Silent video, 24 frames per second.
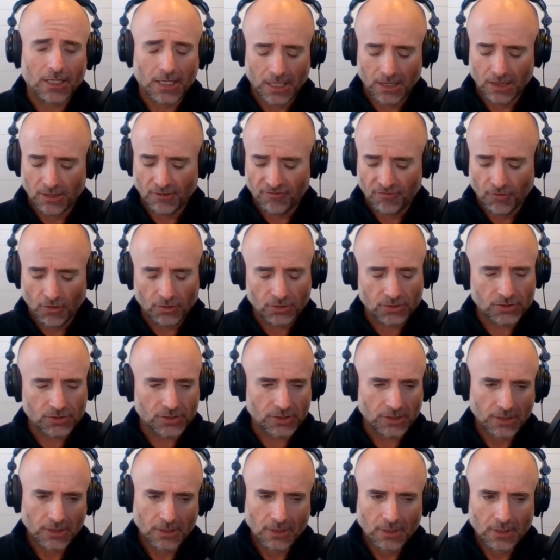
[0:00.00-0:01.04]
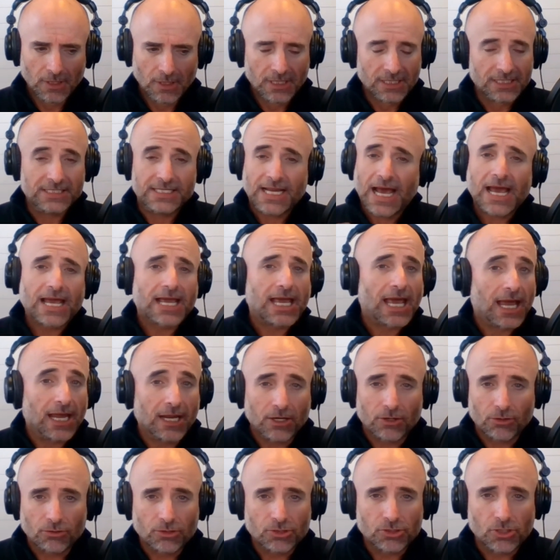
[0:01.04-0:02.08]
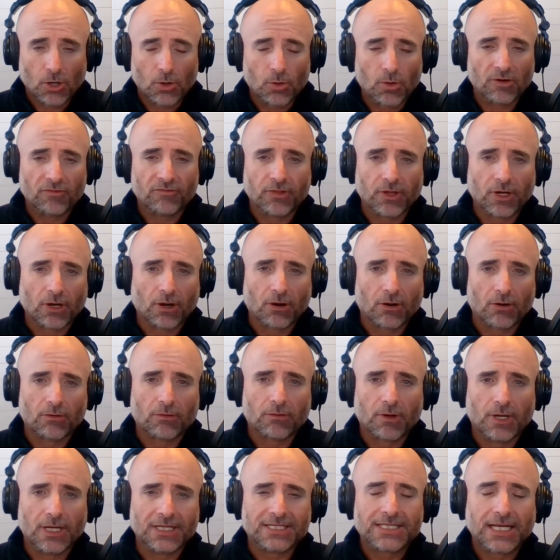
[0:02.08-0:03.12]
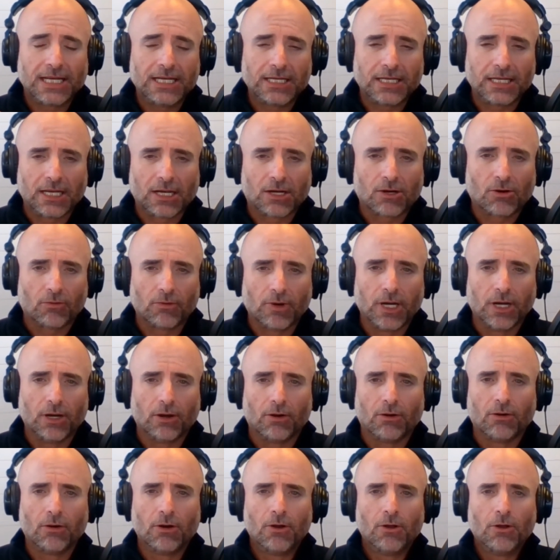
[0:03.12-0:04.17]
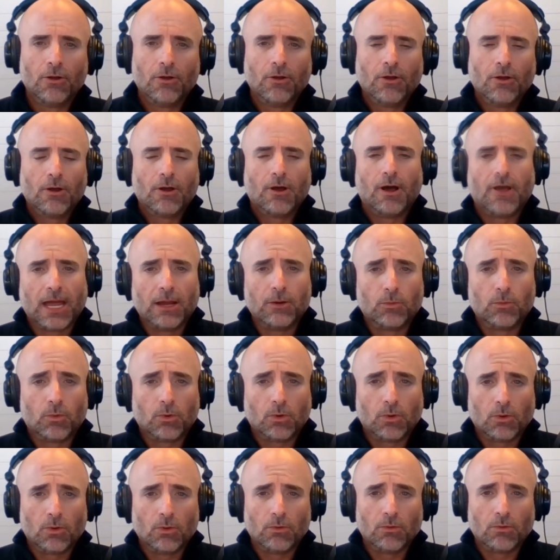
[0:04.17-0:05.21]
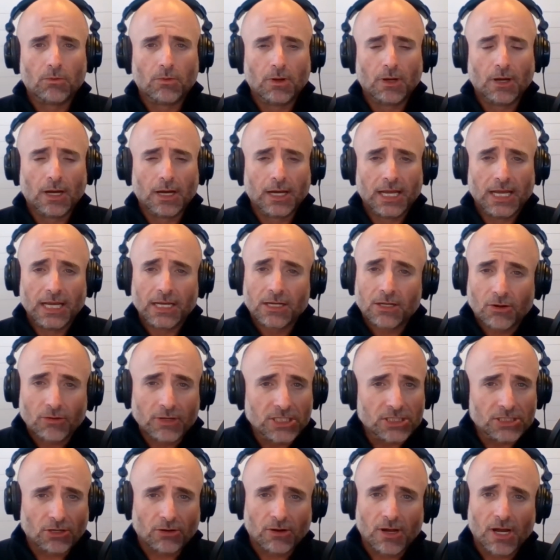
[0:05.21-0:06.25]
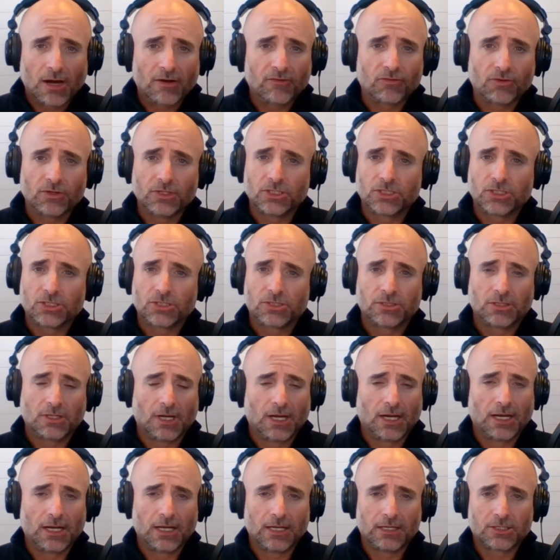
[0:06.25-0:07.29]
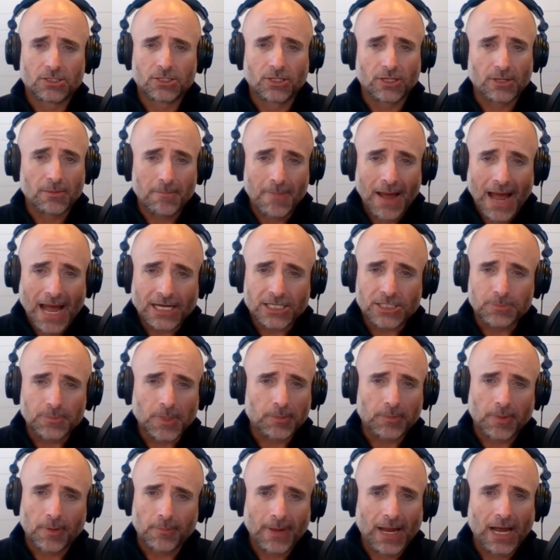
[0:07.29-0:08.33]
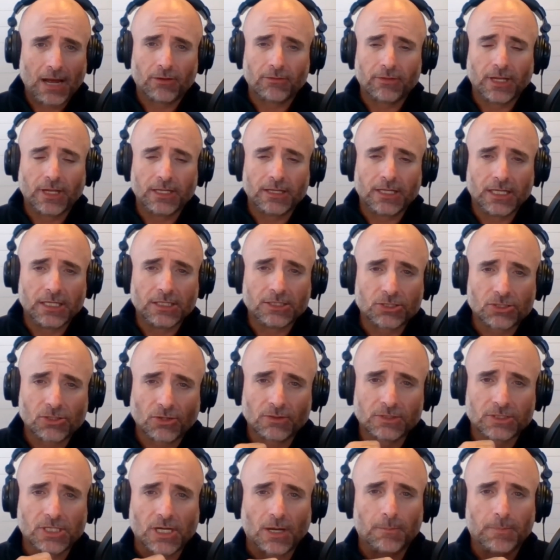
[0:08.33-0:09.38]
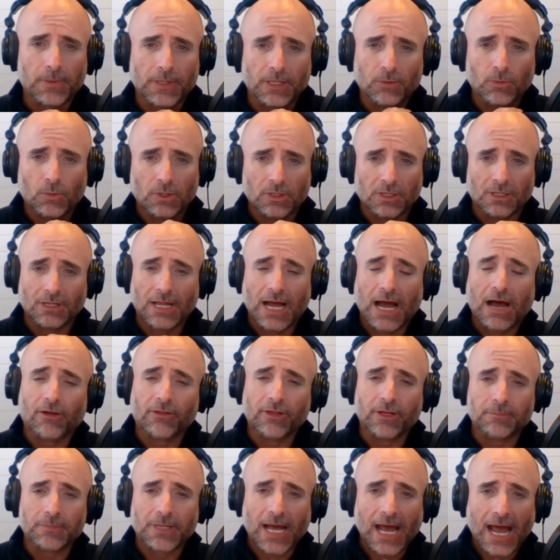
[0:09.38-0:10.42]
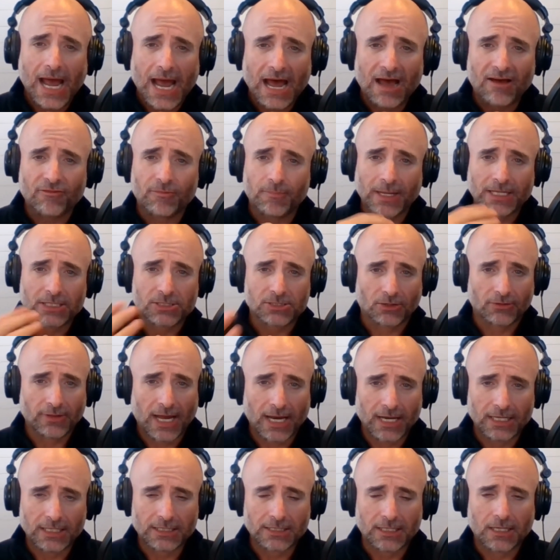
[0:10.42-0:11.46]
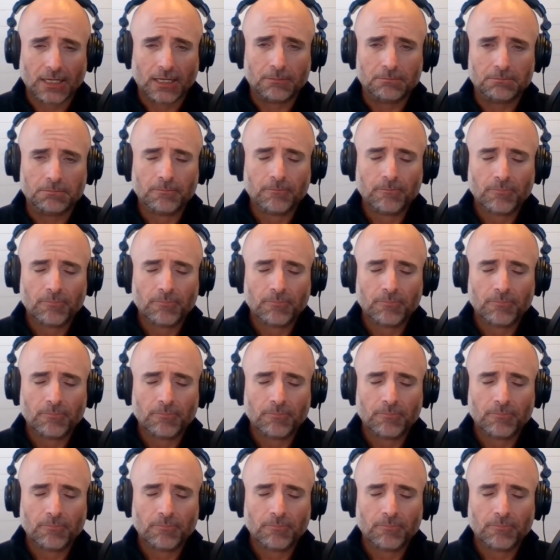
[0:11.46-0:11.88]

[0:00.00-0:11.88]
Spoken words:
in the first decade or so of their attending career, they will increase their coverage to the maximum amount that the insurance company will allow them to have based on that income.